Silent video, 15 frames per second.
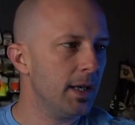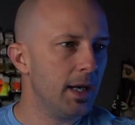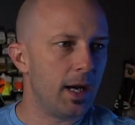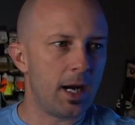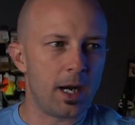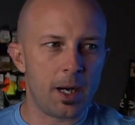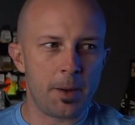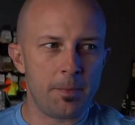
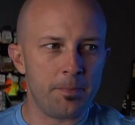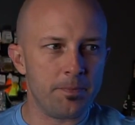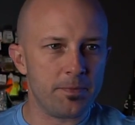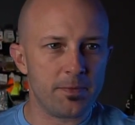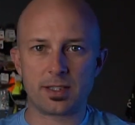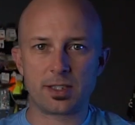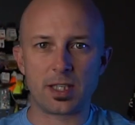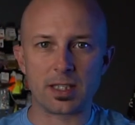
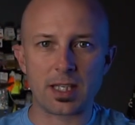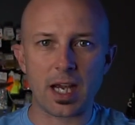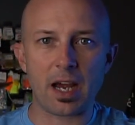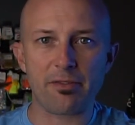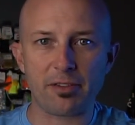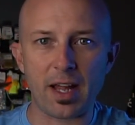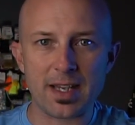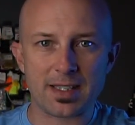to tie
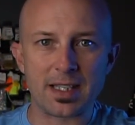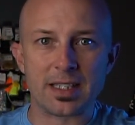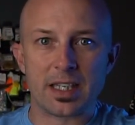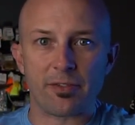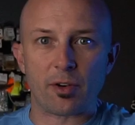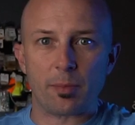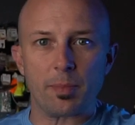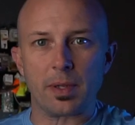flies in
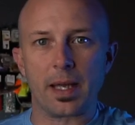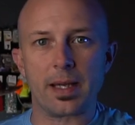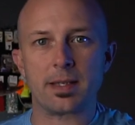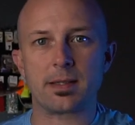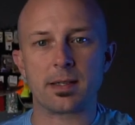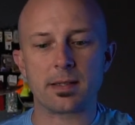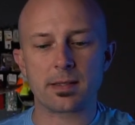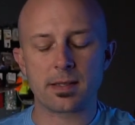different
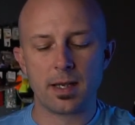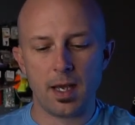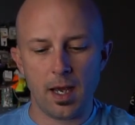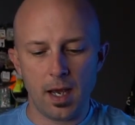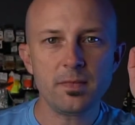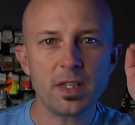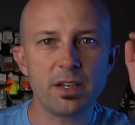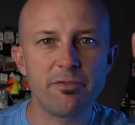places,
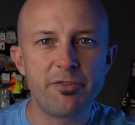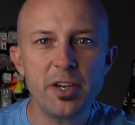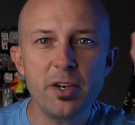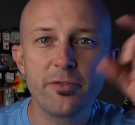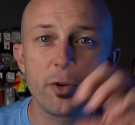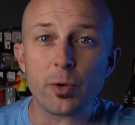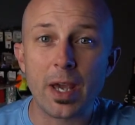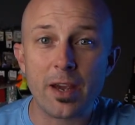
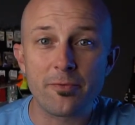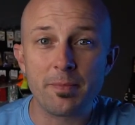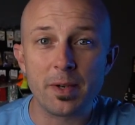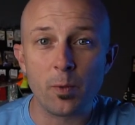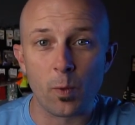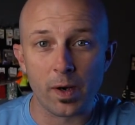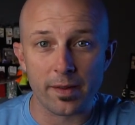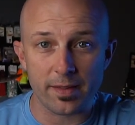Vitavu gave me
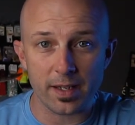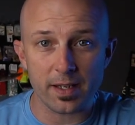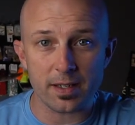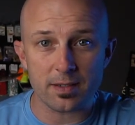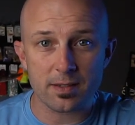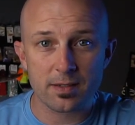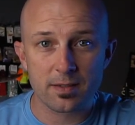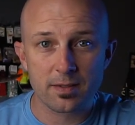one of
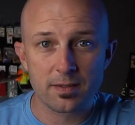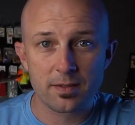these.